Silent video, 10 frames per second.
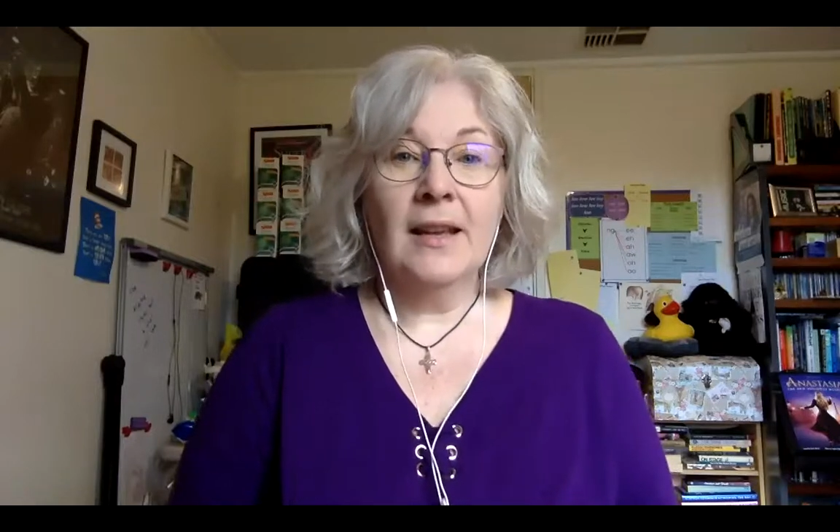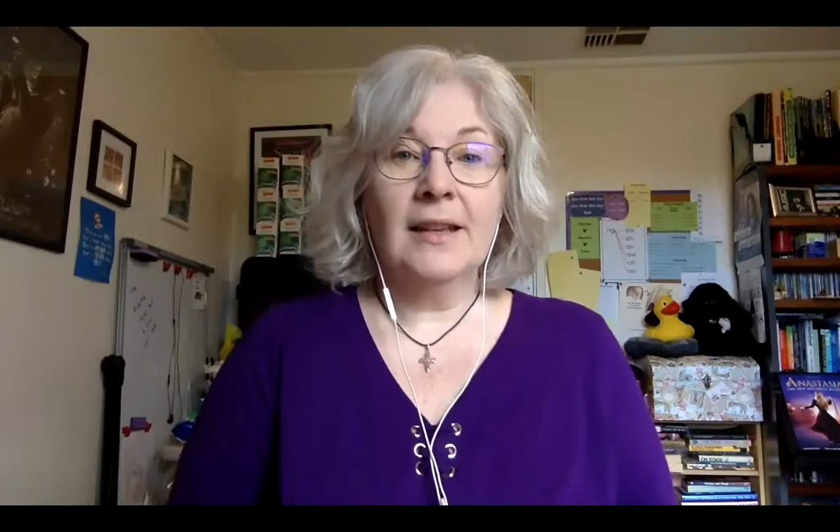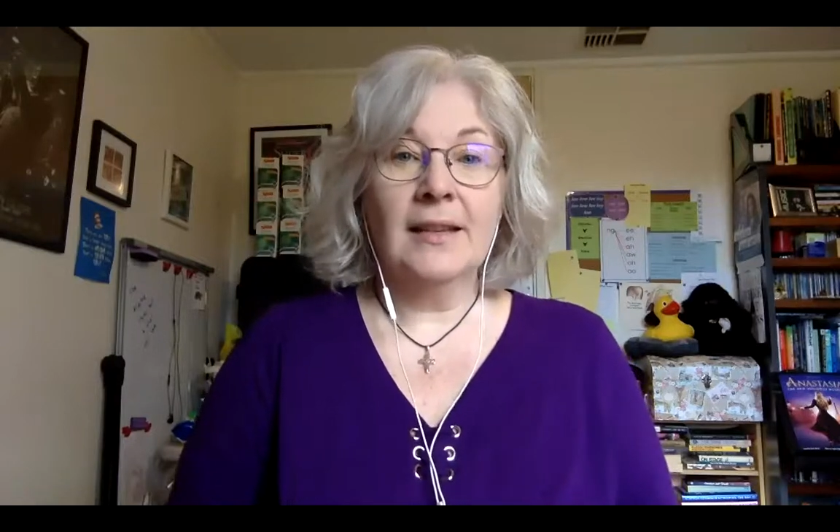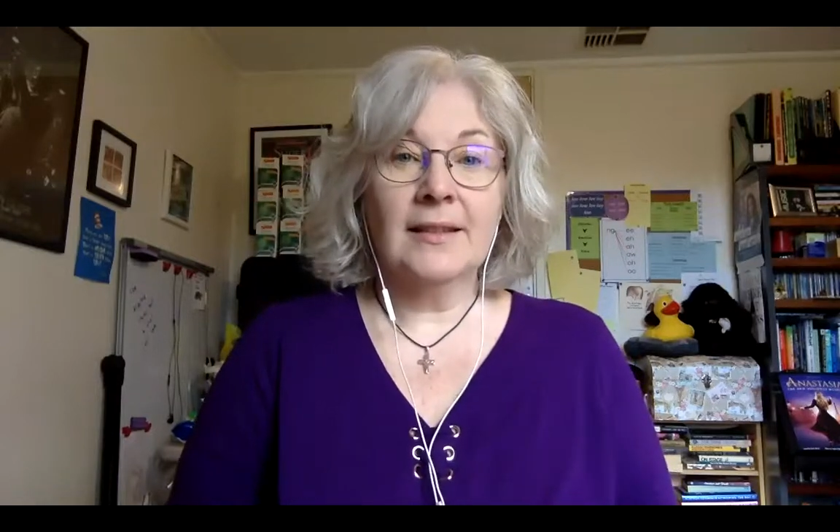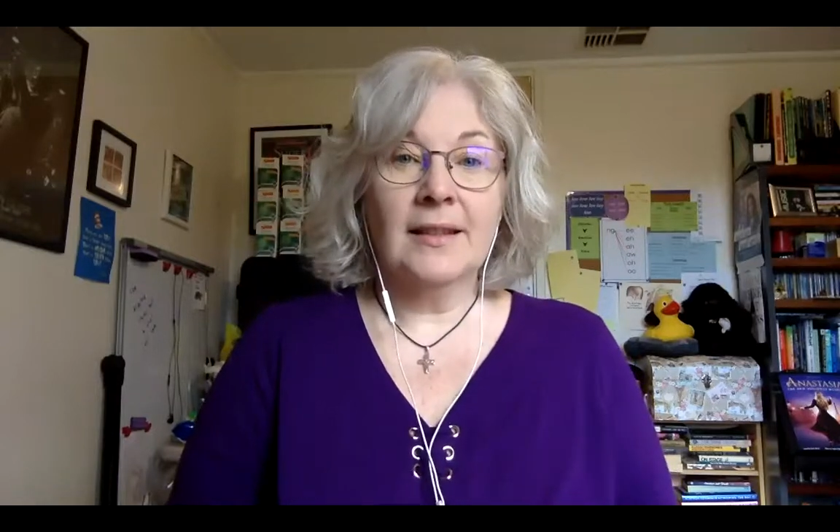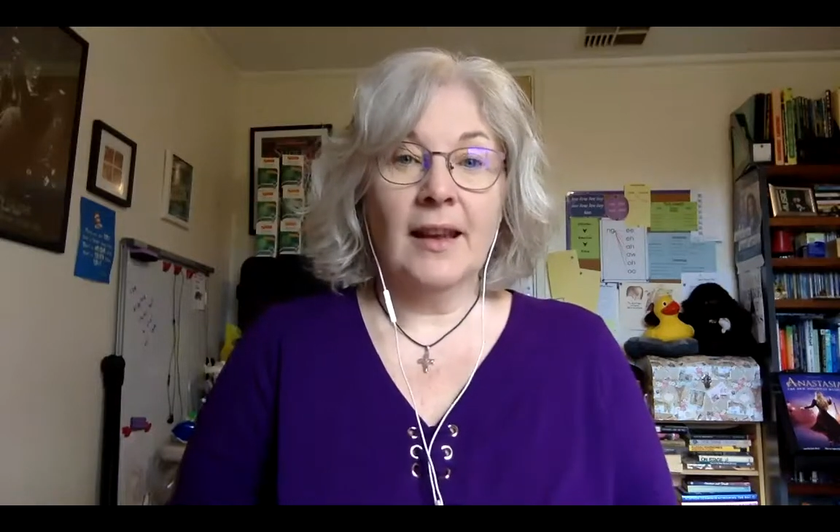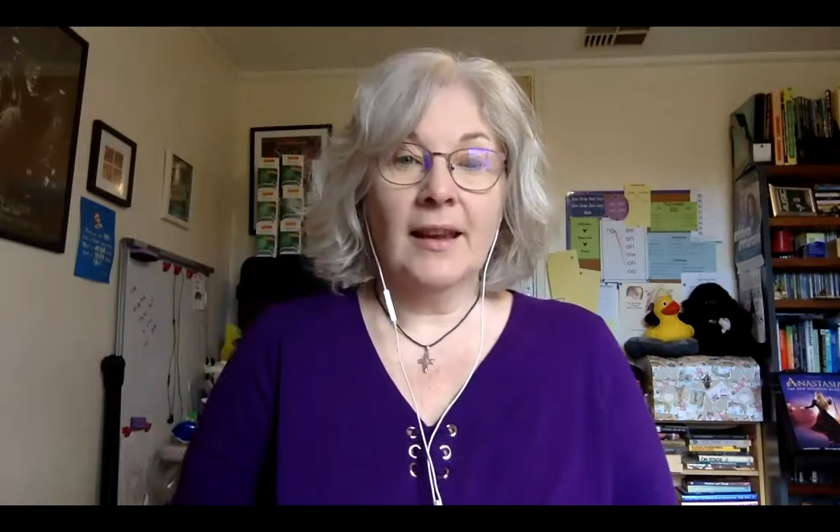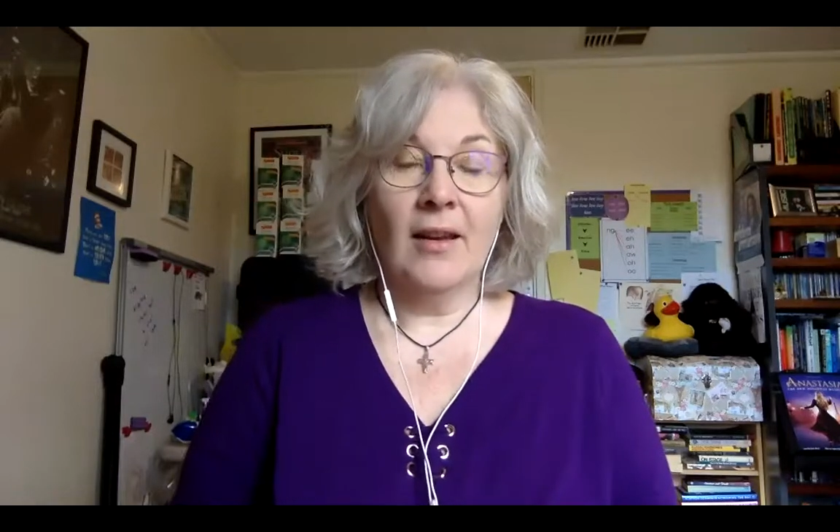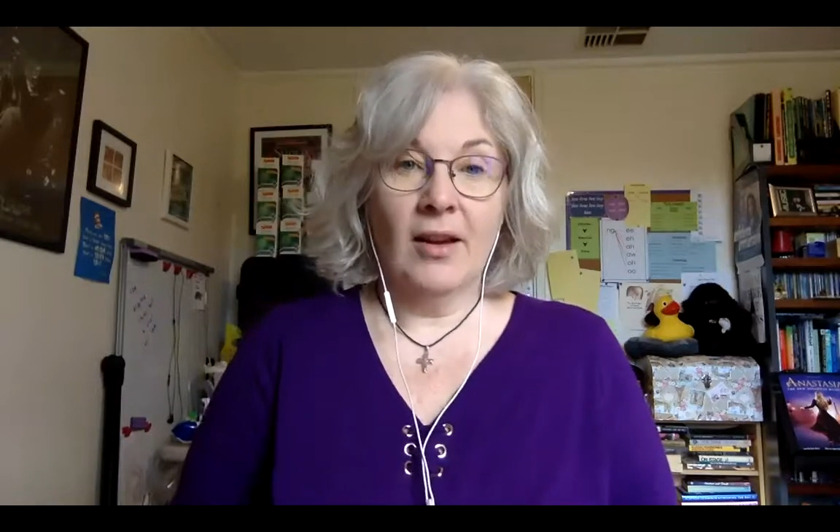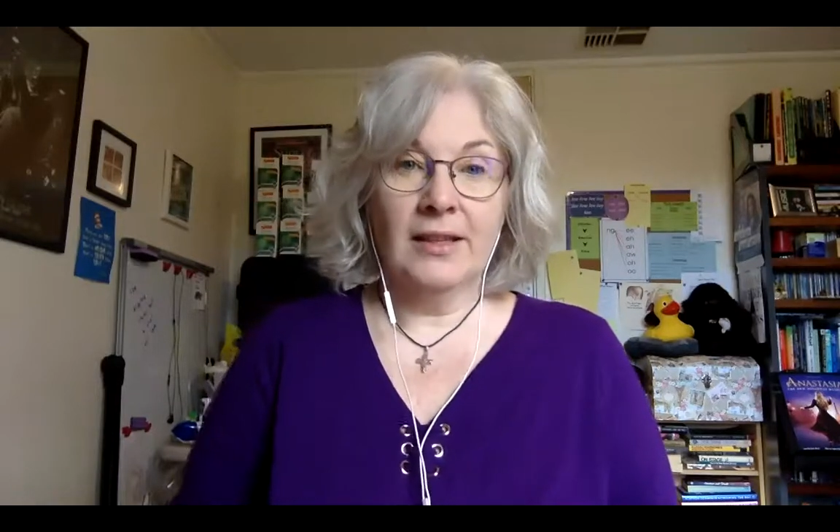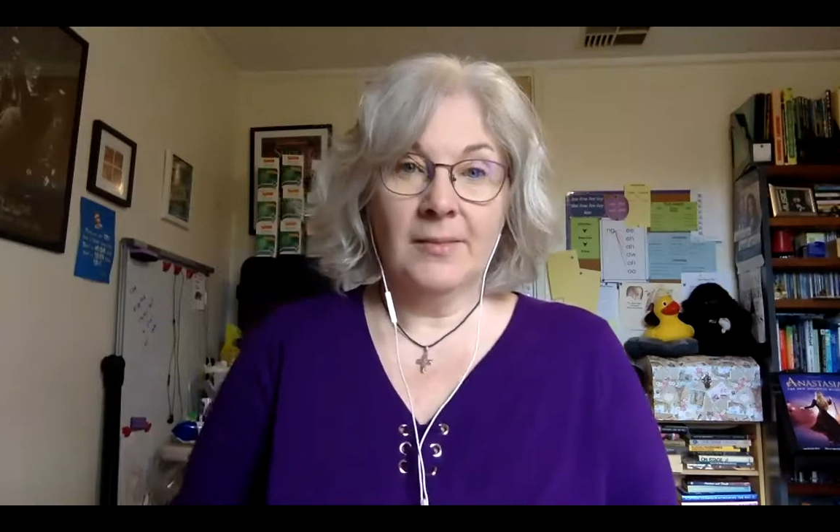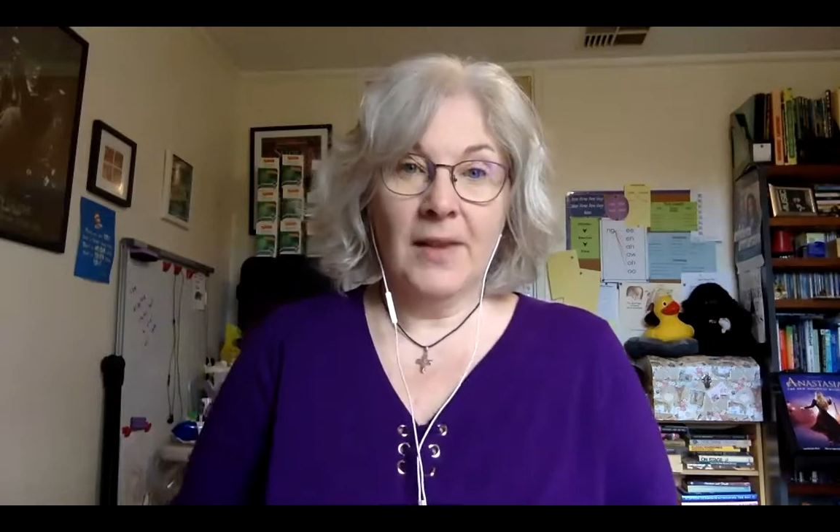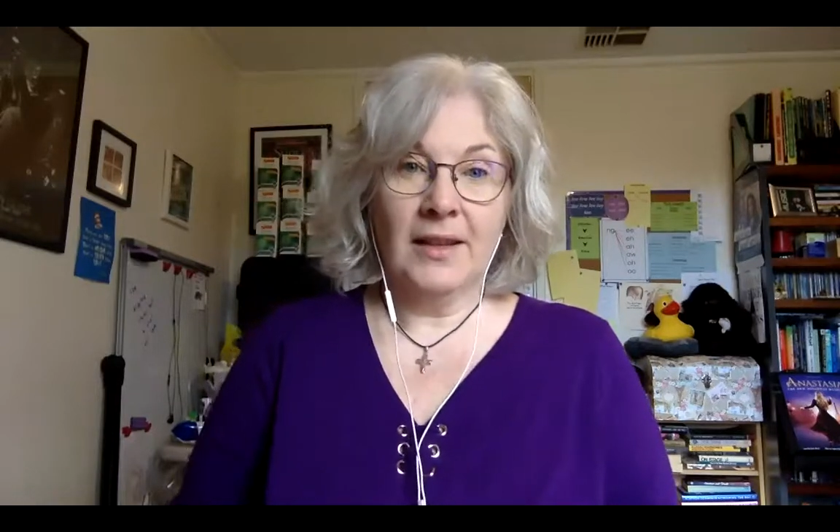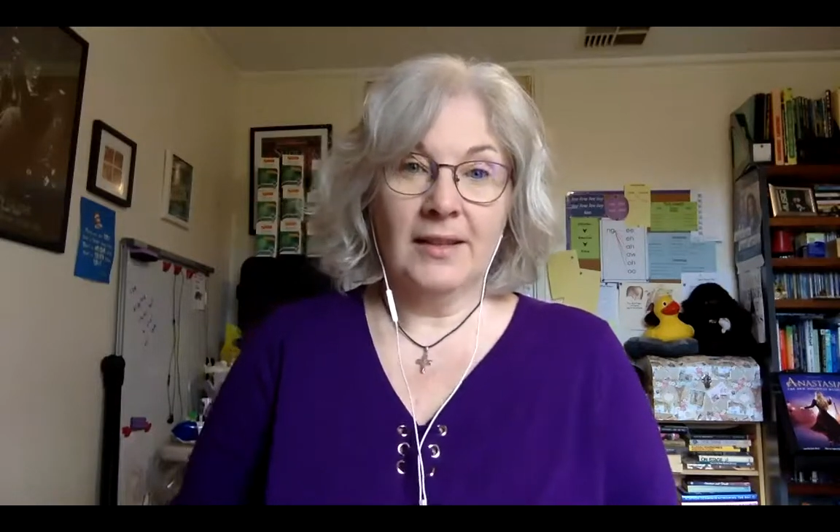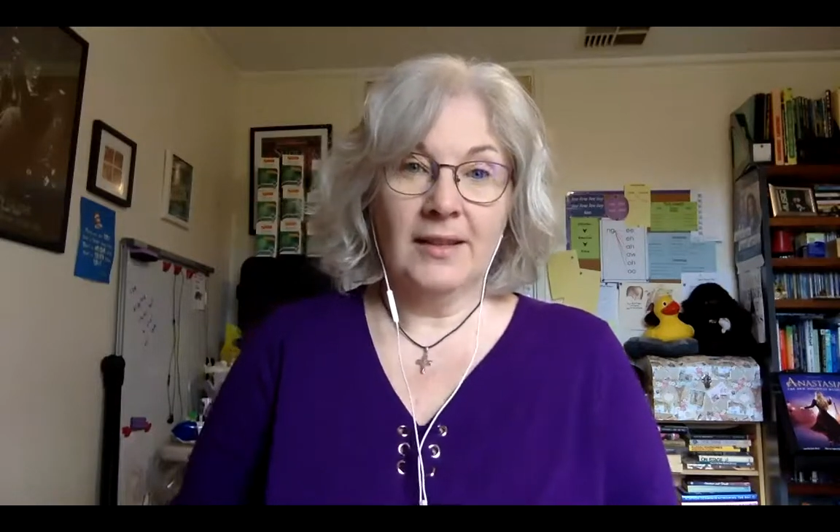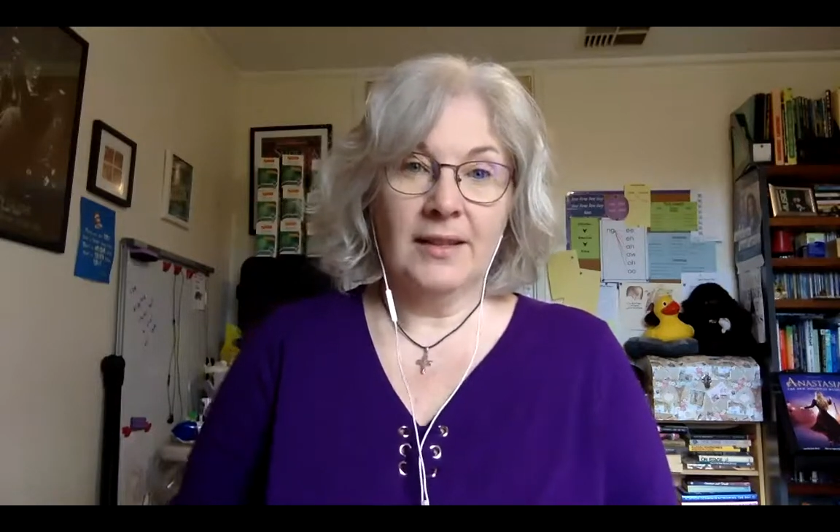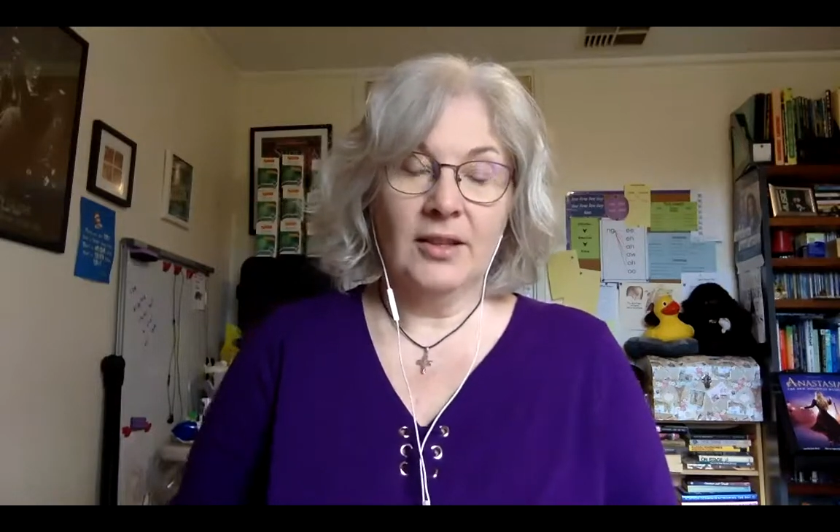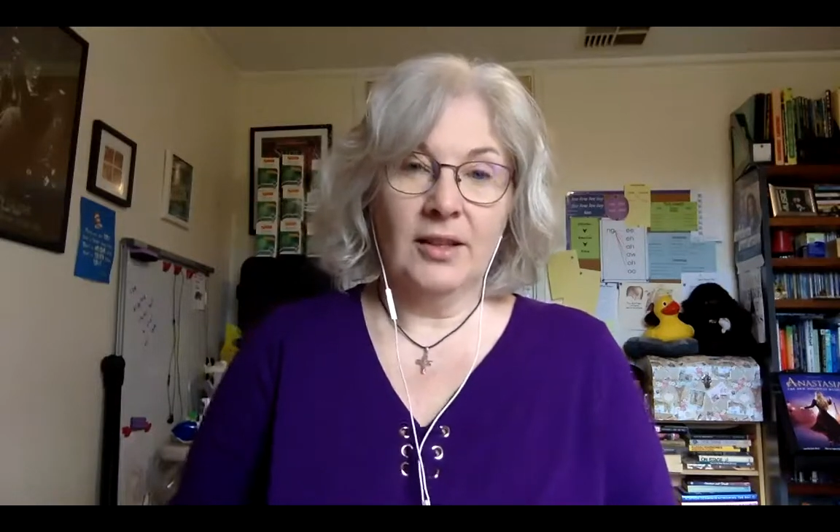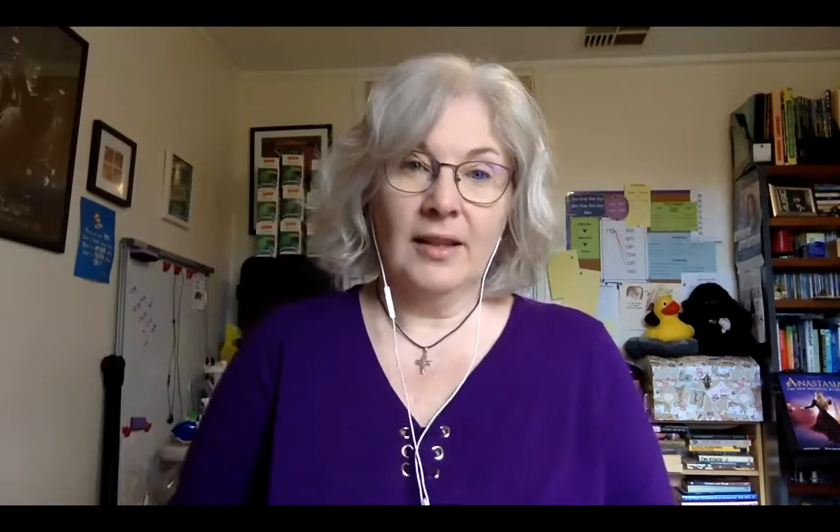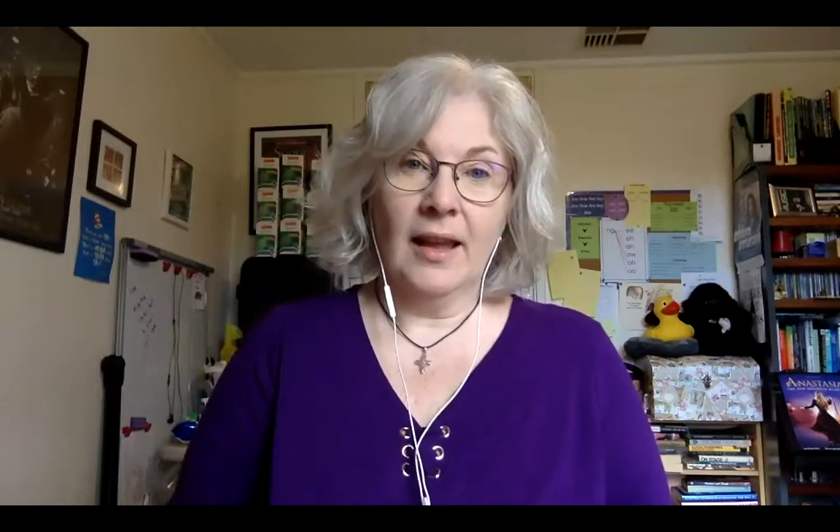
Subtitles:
Yesterday, I did make the decision